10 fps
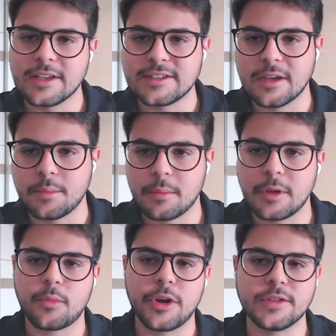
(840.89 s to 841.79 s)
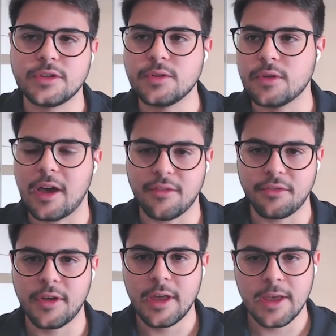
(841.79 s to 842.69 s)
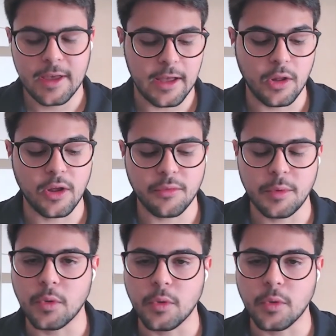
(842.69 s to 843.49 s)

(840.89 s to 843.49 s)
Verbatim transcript: supplement brands you have a lot of people